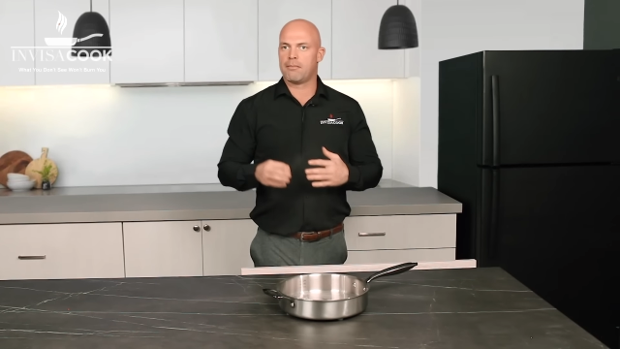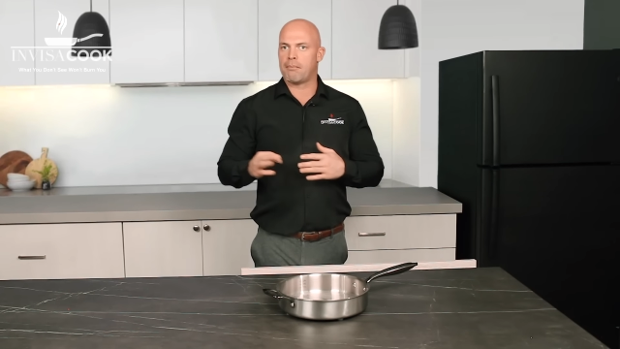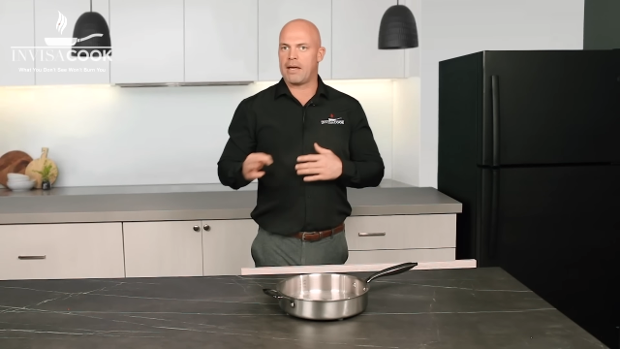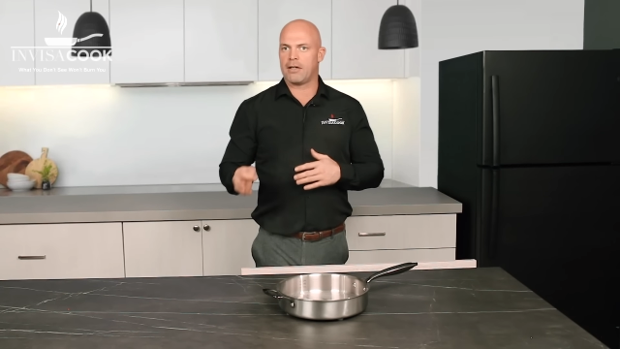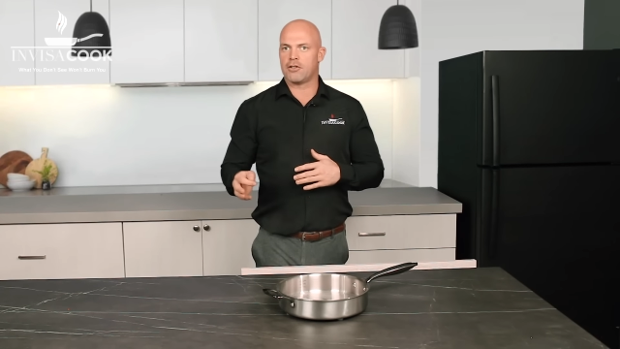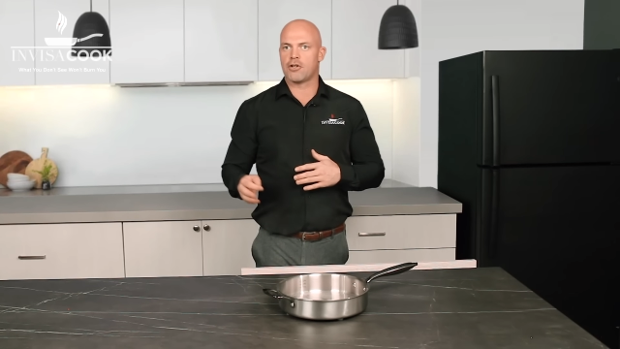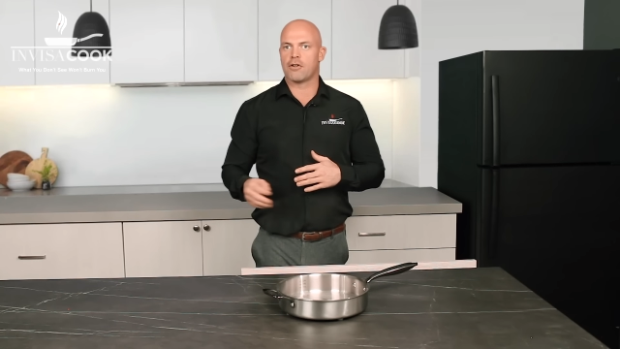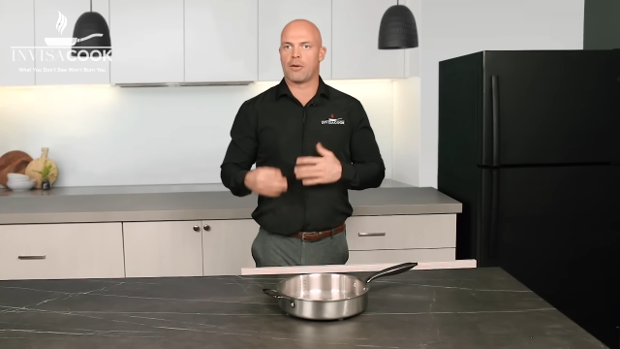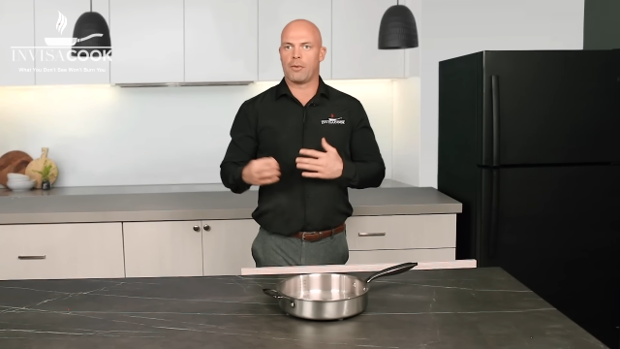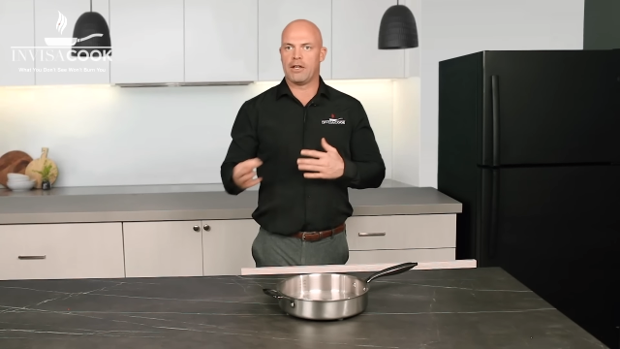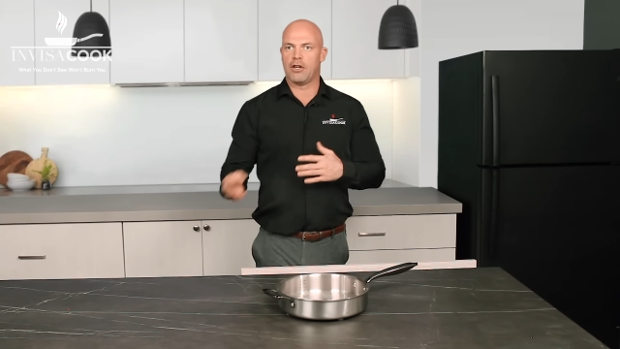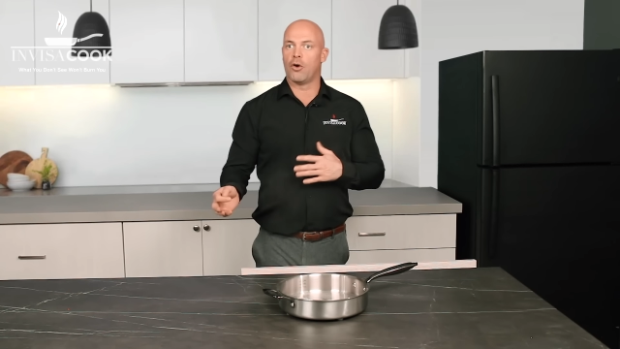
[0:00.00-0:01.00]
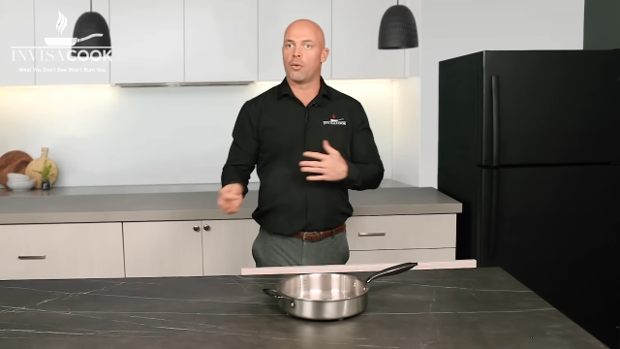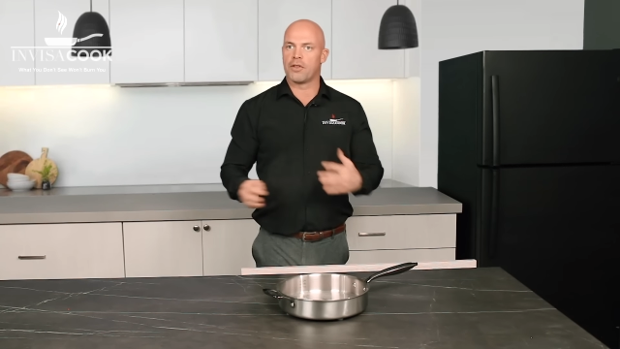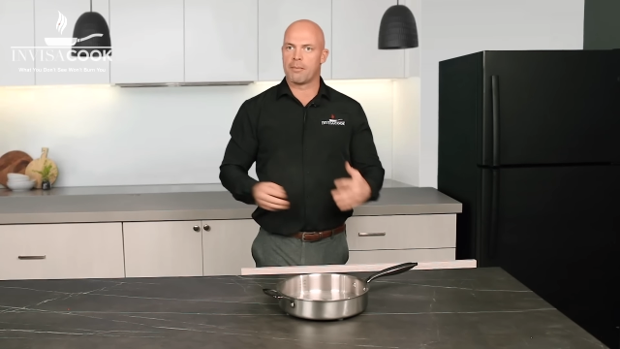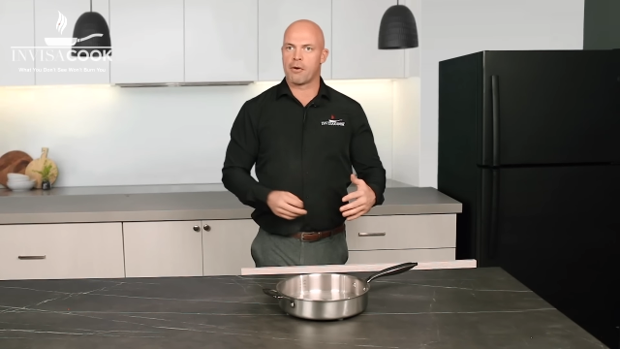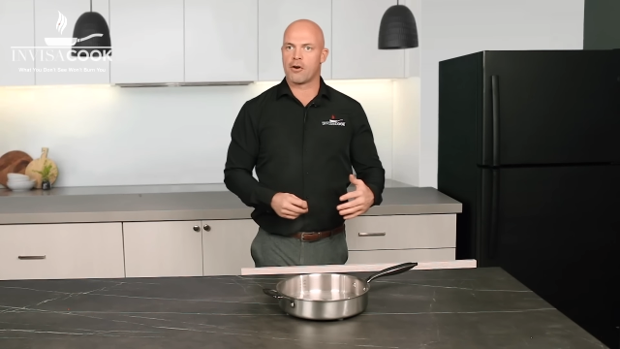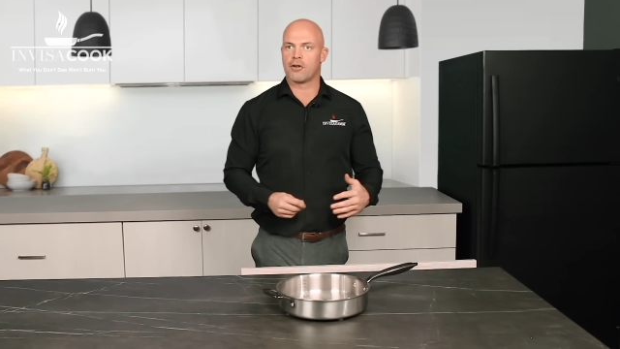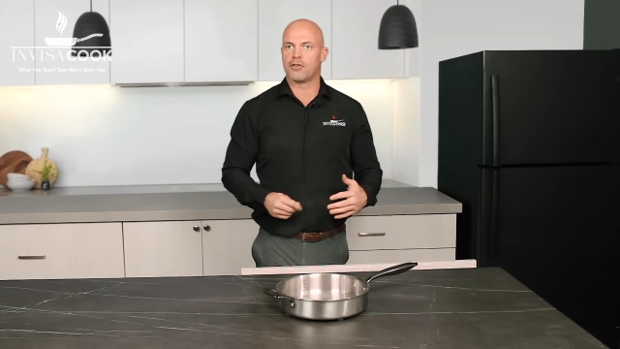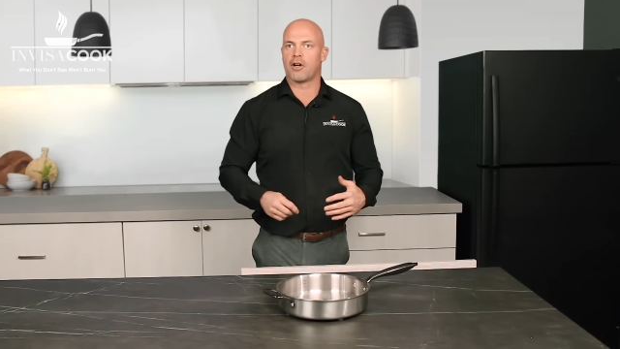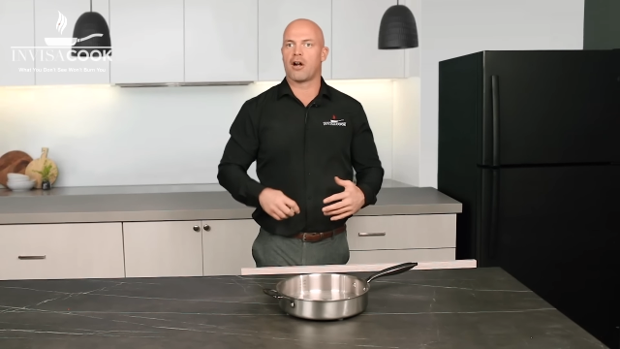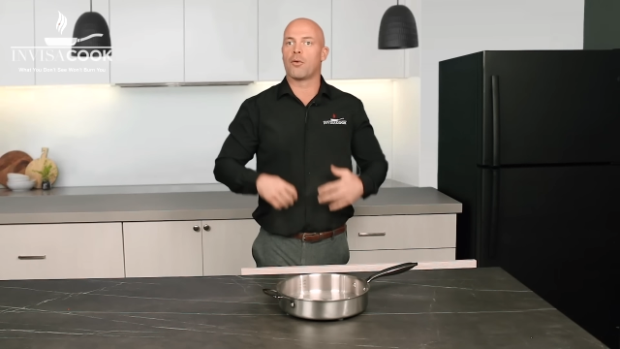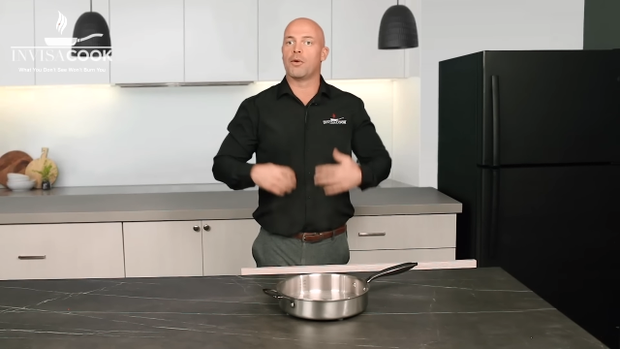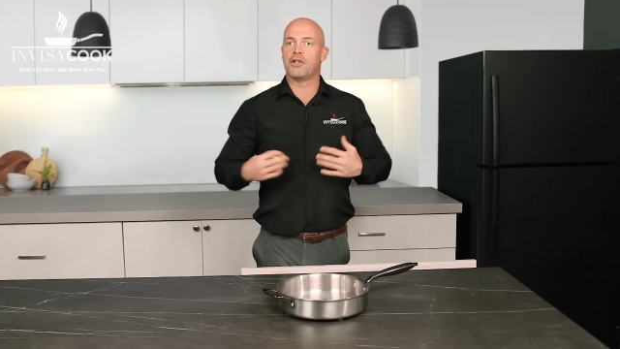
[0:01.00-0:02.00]
making sure that we know where the burners
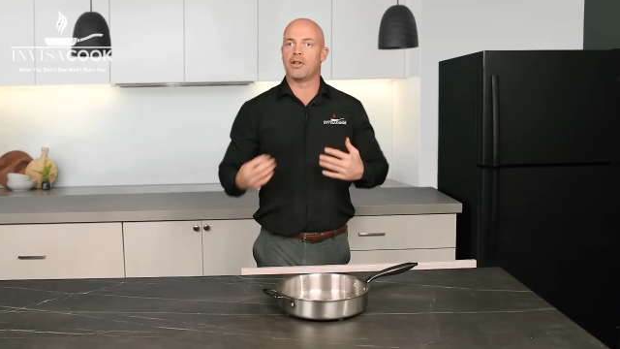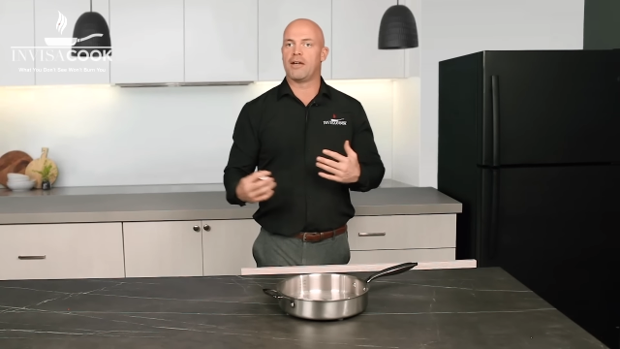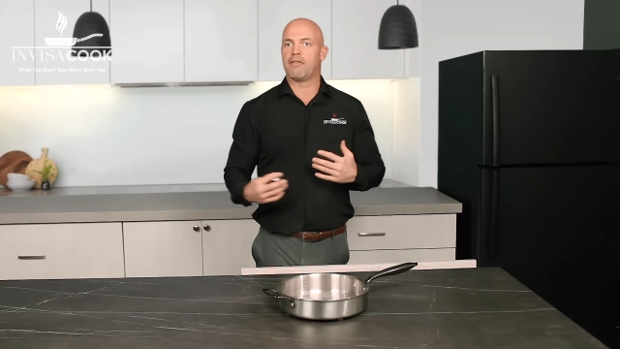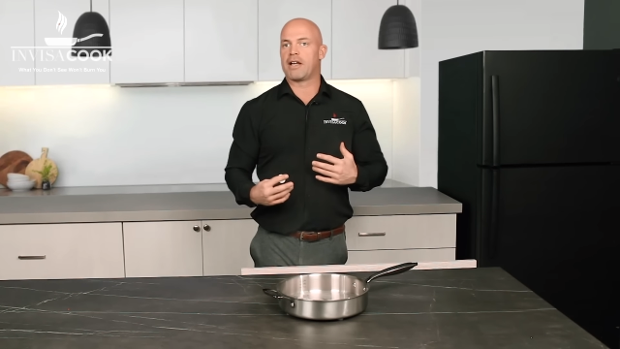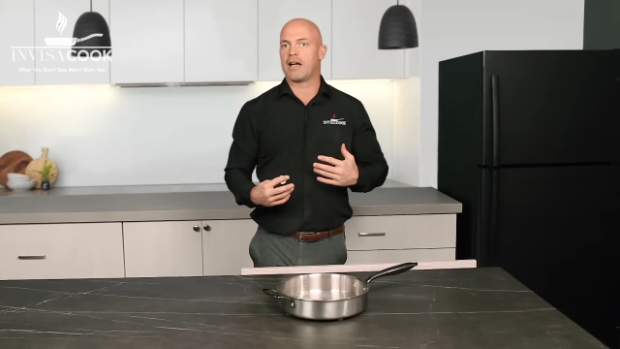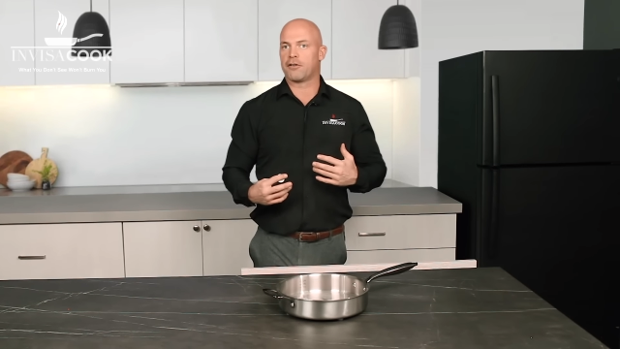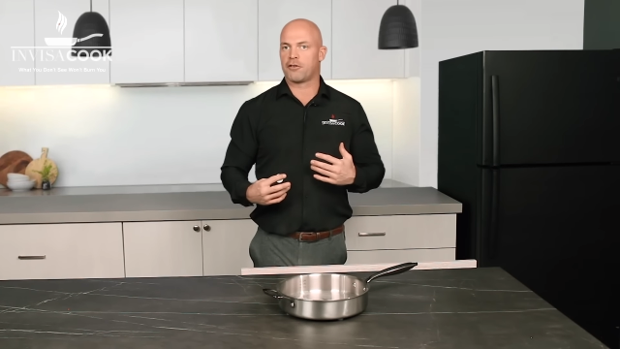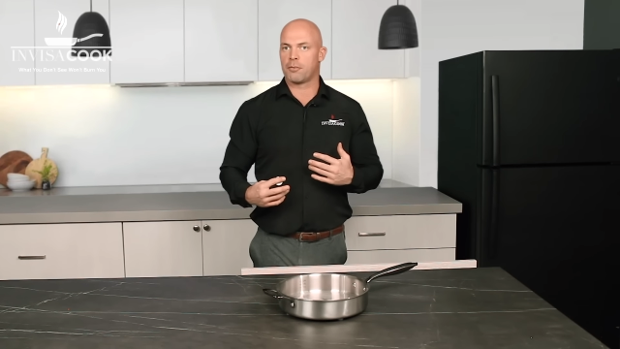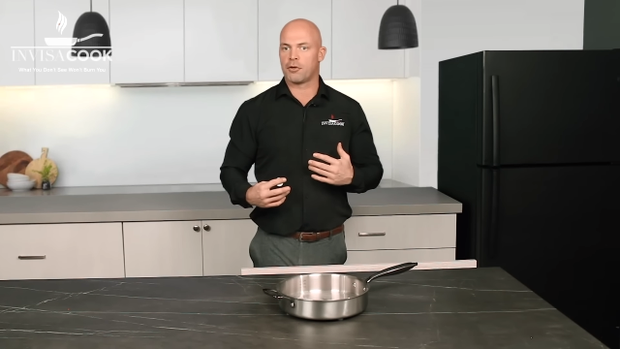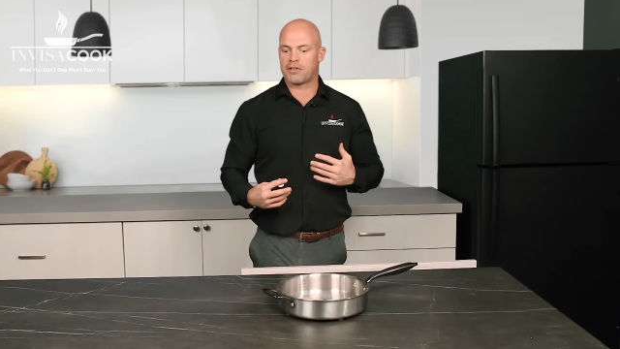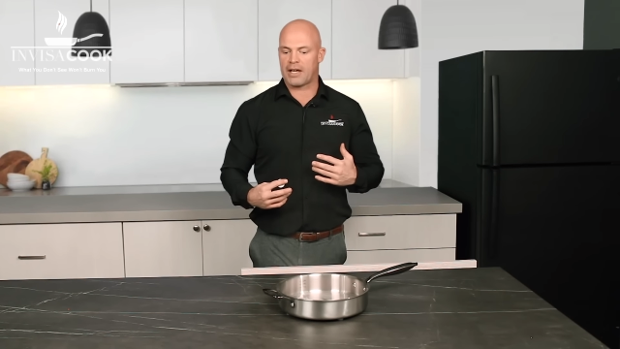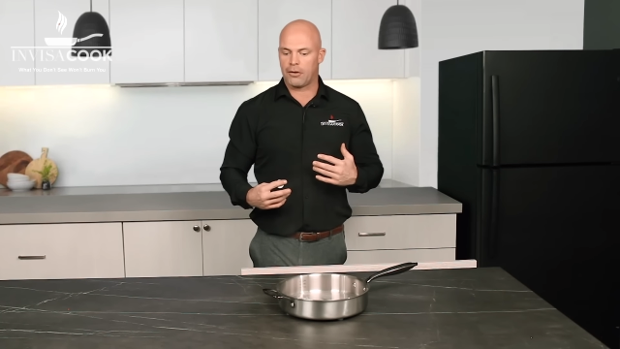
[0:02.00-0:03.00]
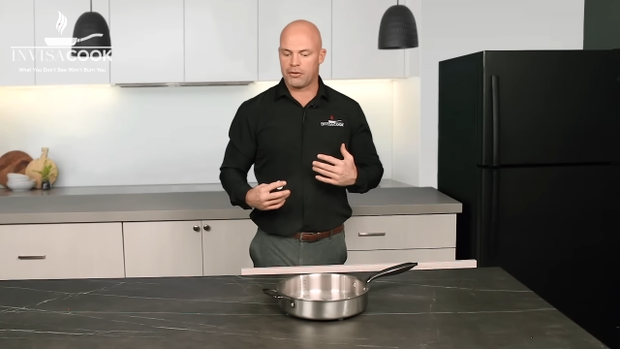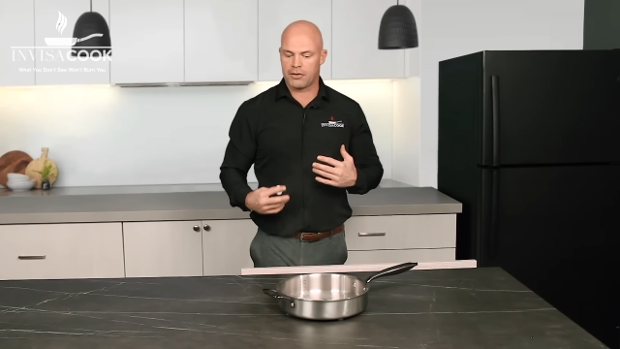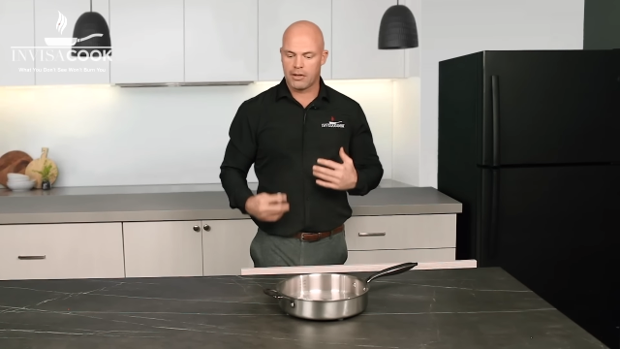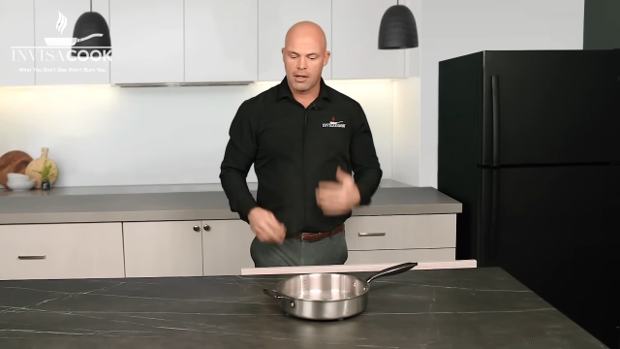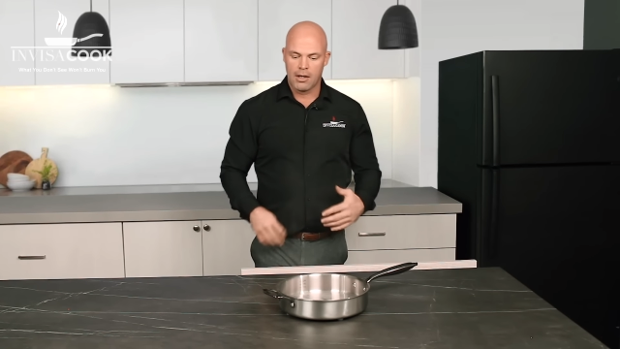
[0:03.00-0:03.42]
are when you leave the customer's house.